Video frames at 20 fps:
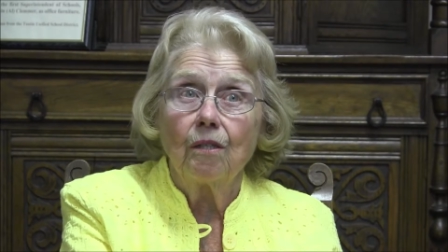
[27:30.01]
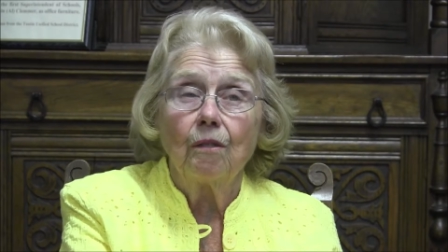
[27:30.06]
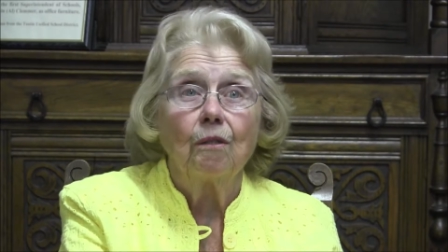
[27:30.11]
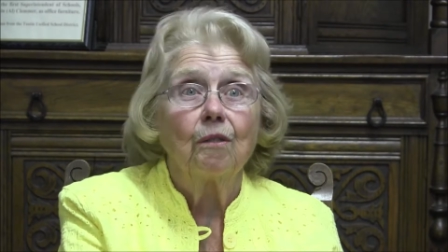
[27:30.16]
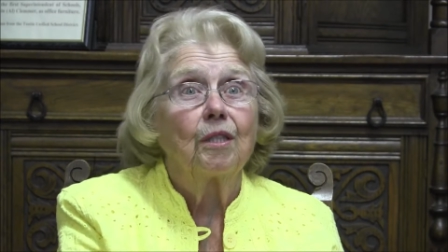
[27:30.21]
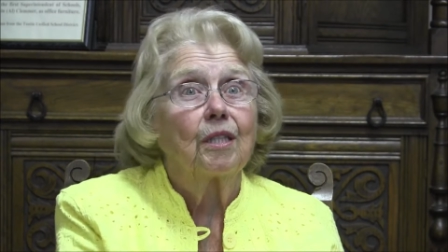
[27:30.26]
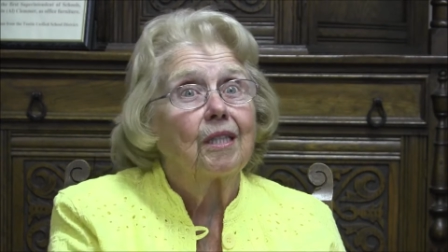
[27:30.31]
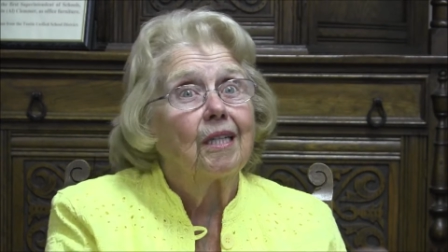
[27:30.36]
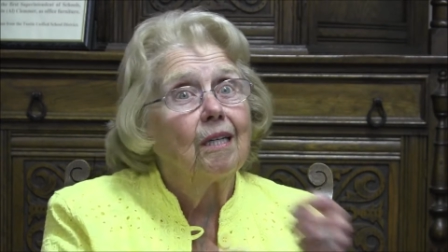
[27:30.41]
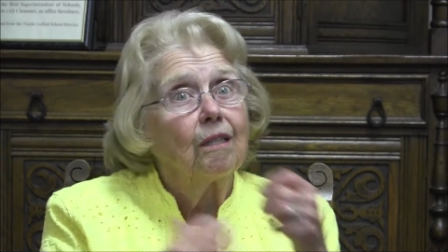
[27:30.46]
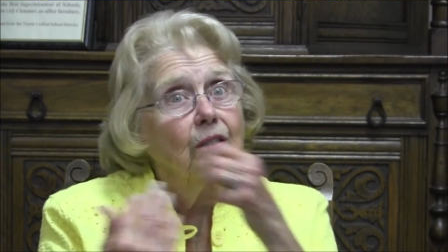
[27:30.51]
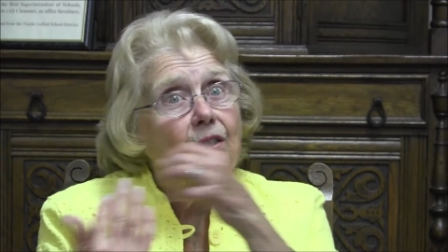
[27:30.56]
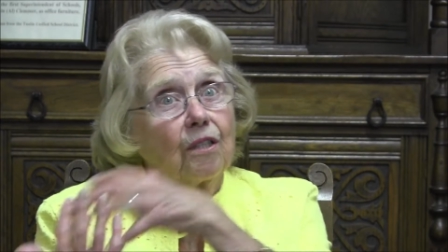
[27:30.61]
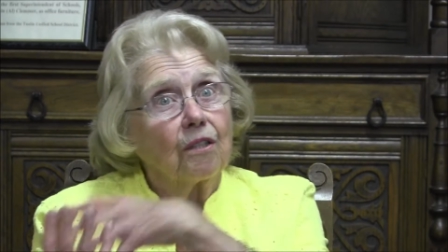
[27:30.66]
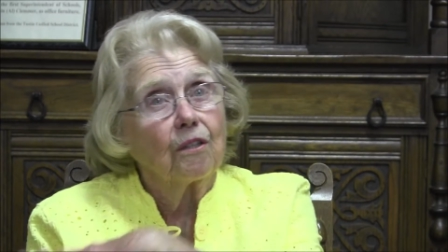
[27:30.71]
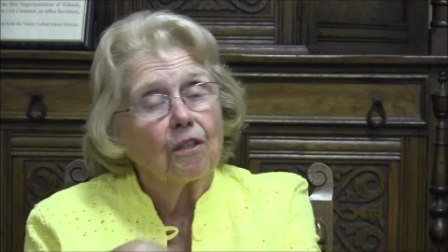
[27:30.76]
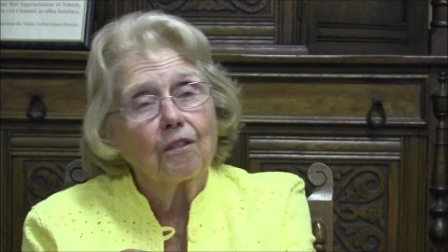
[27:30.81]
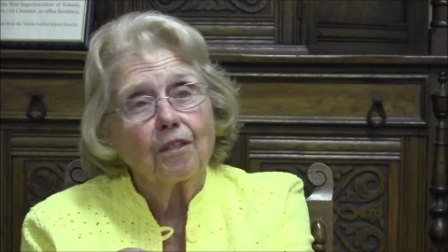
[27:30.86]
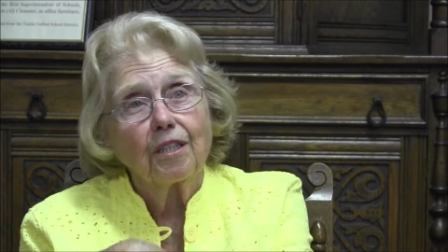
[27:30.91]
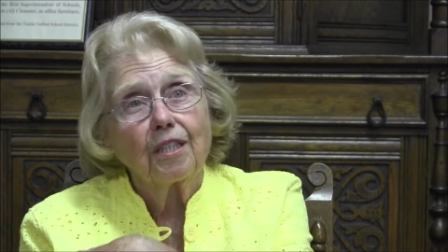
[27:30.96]
Tuesday and
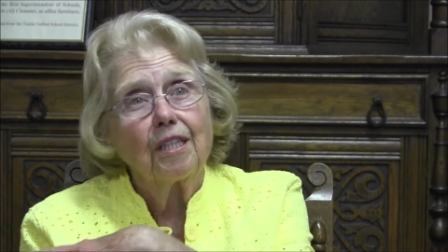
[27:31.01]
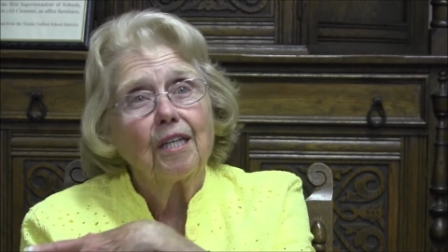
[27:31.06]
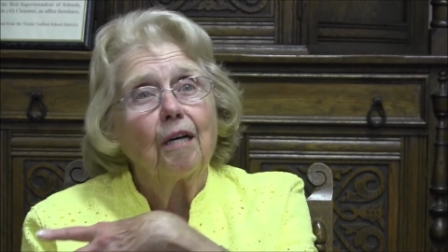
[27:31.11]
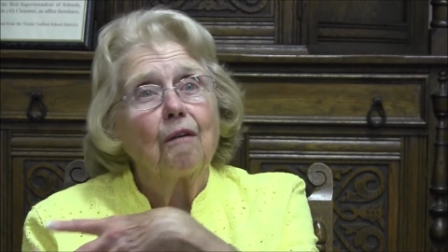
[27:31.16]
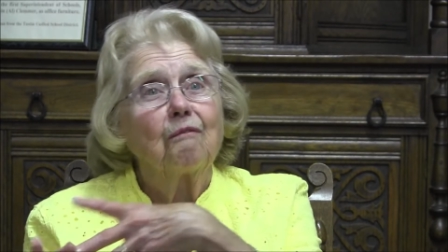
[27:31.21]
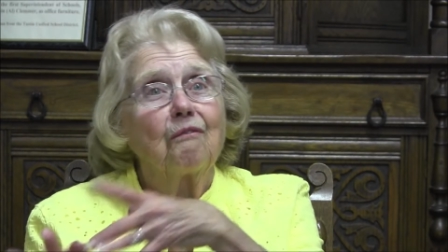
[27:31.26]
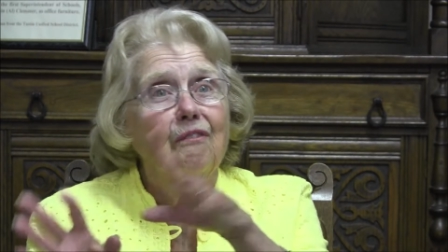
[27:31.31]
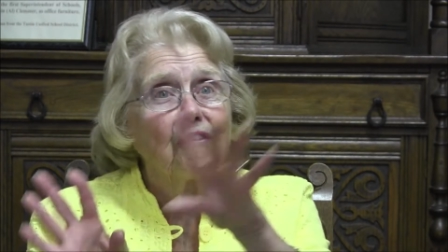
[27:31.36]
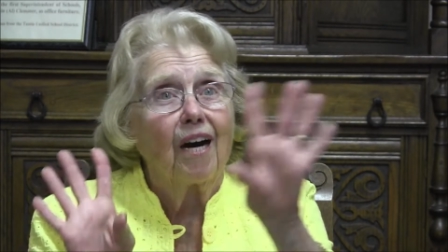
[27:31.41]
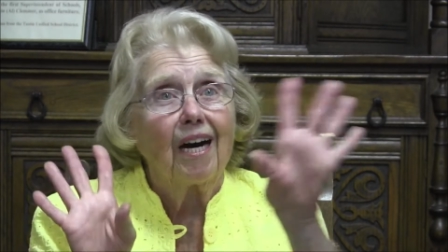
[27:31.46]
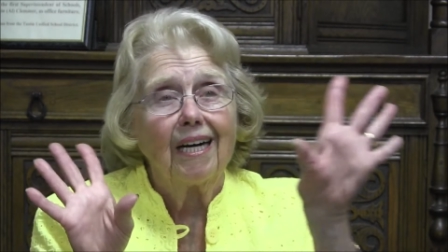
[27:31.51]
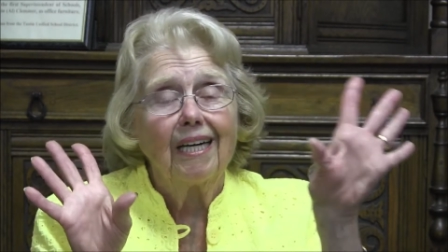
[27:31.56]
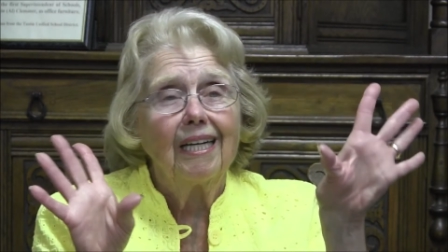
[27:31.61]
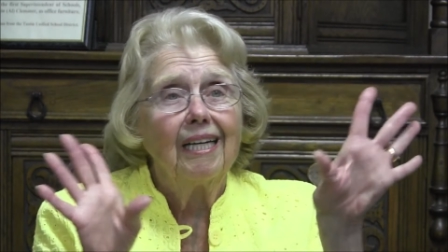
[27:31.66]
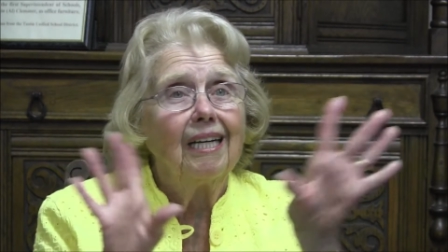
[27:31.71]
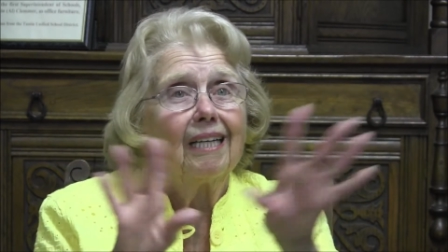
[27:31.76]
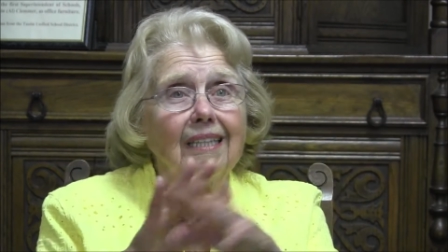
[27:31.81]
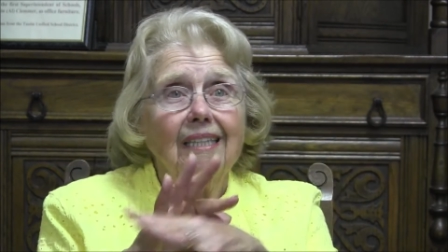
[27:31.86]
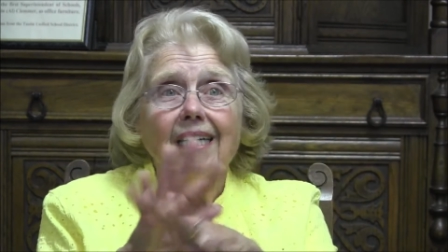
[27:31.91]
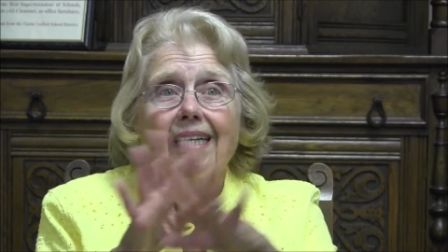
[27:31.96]
Thursday and
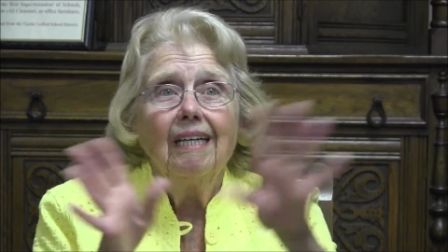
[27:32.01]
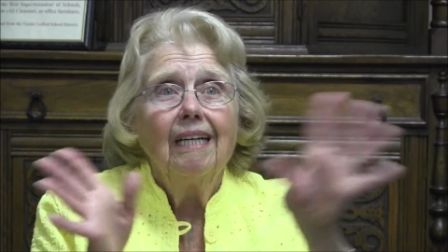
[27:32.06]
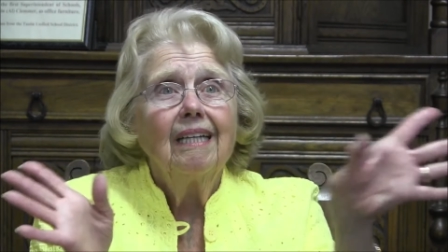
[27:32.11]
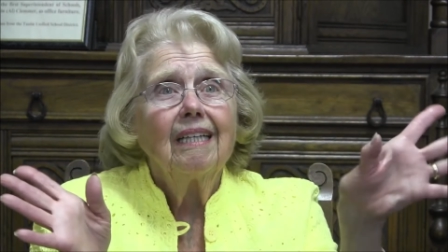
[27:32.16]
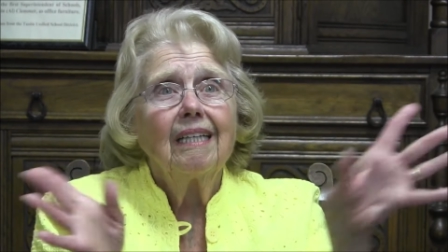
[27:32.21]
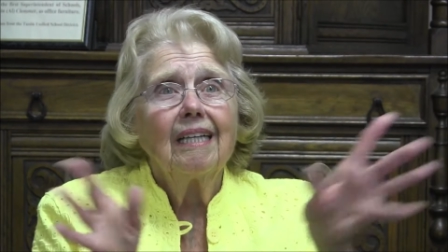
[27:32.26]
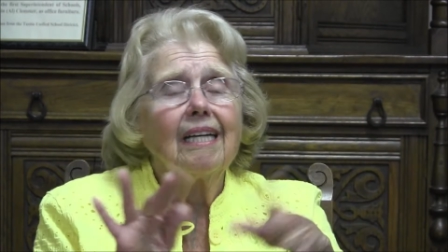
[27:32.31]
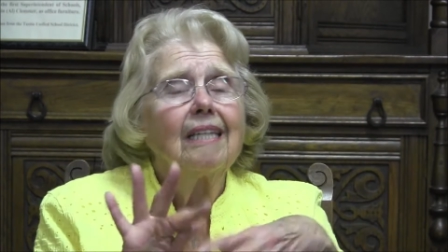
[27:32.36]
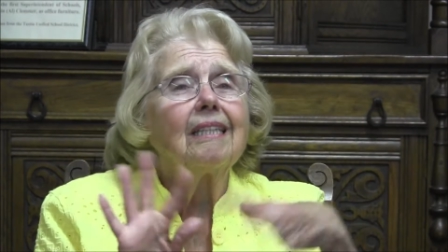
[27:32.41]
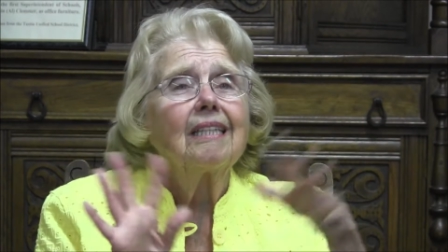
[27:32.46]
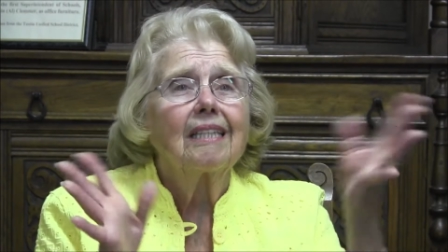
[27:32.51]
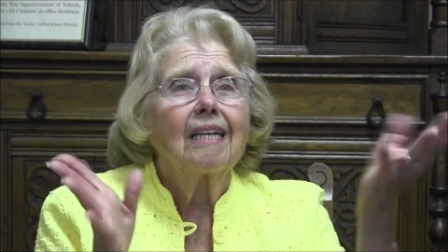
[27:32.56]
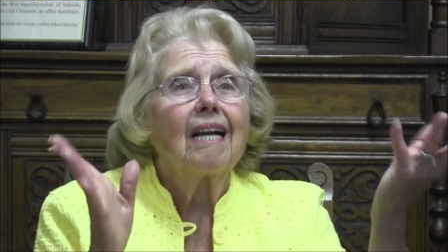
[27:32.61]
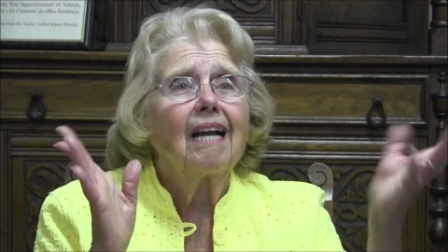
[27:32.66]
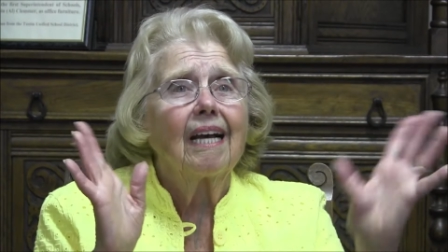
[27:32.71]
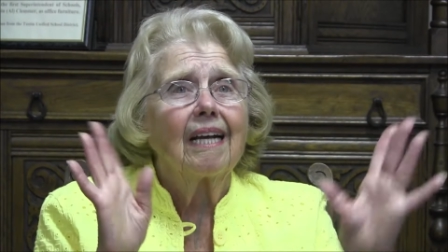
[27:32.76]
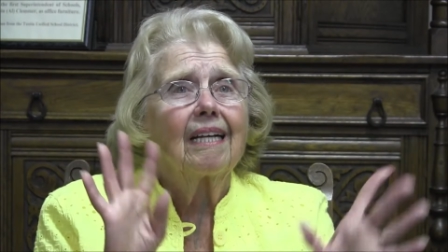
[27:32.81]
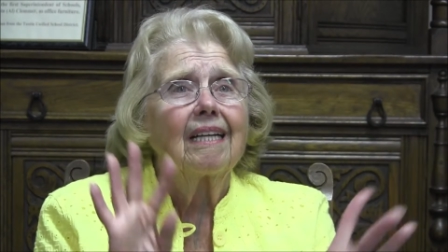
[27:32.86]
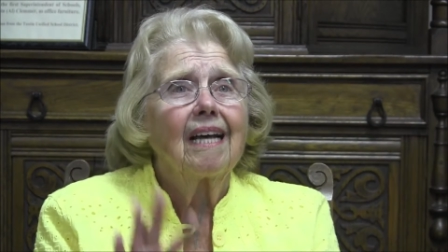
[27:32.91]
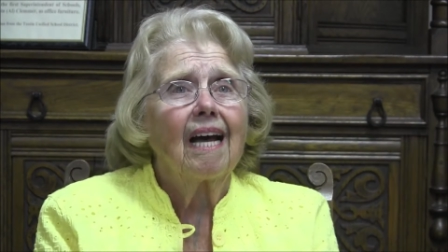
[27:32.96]
Friday and things
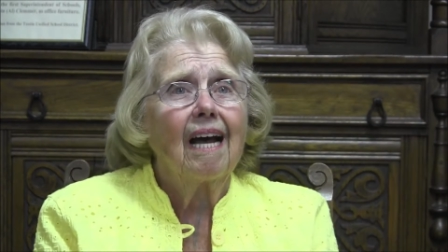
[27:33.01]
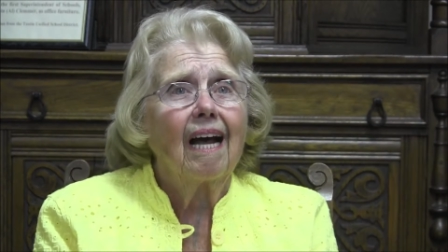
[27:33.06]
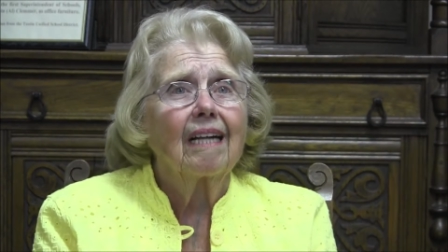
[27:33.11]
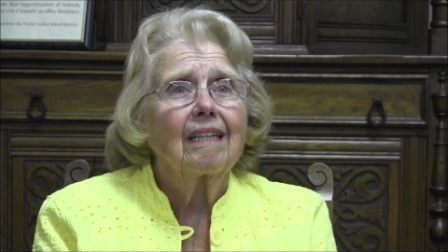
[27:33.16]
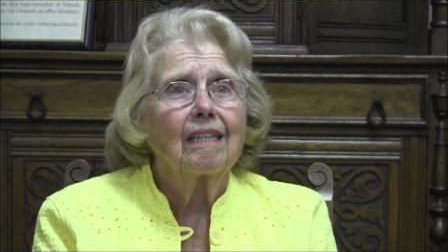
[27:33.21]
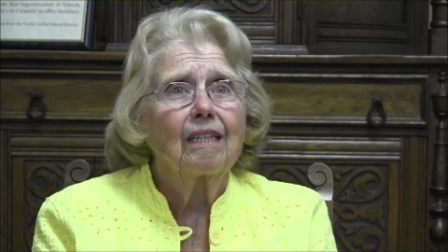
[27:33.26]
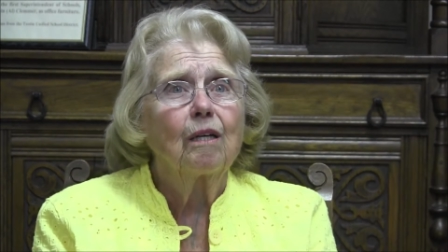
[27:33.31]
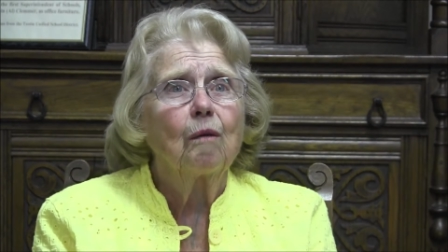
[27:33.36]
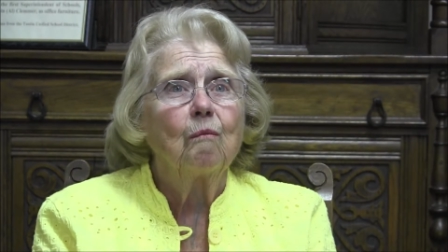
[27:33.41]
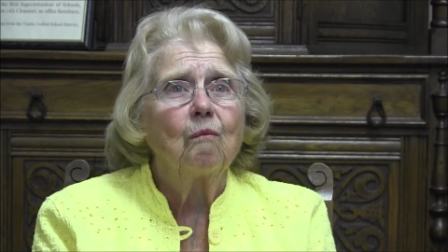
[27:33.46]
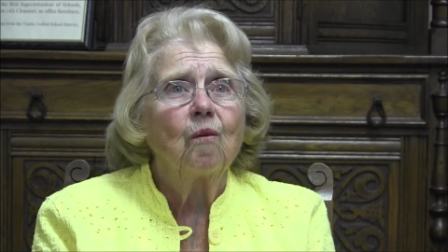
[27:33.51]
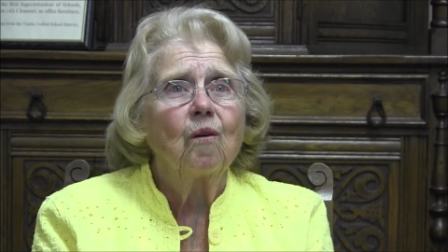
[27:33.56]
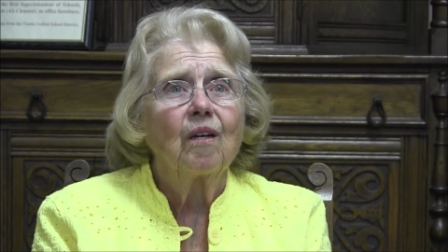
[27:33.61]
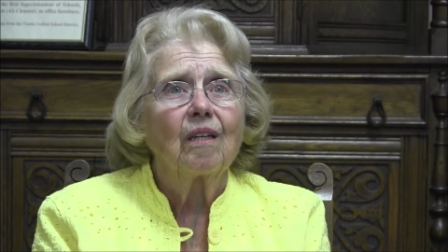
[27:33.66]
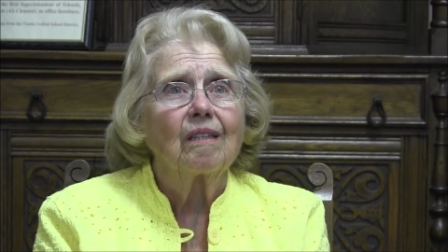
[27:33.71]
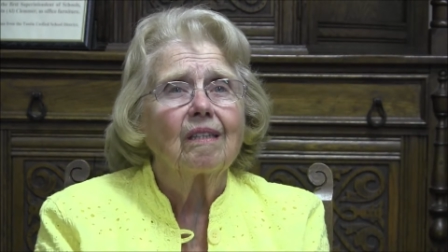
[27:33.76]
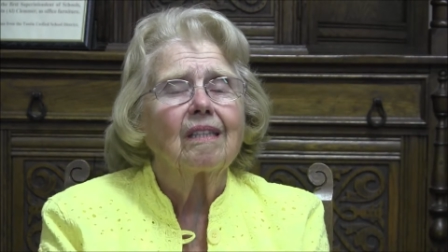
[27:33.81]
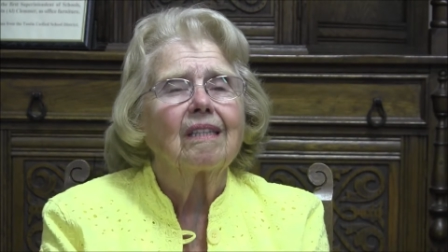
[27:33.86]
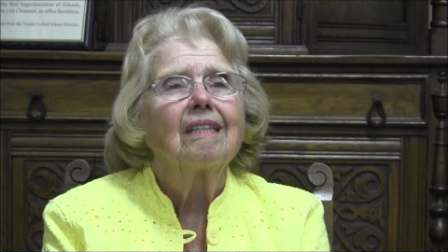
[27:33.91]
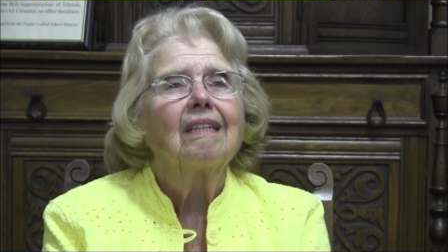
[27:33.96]
like that that
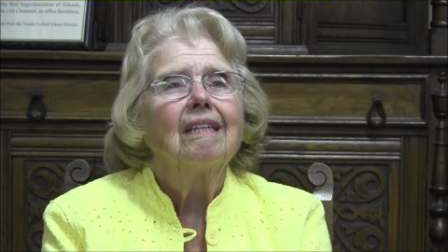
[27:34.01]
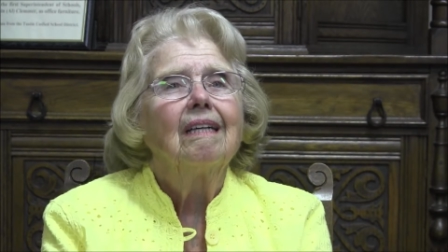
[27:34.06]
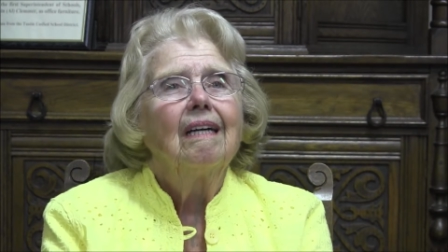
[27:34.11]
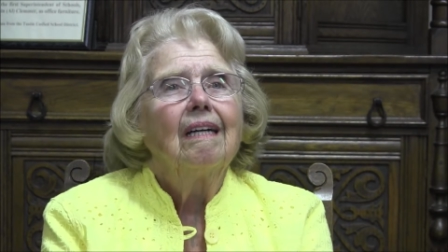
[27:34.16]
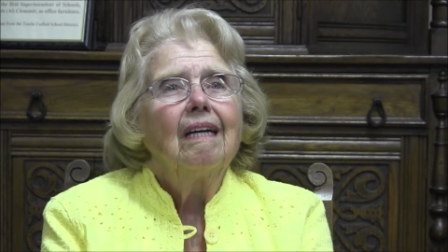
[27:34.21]
worked.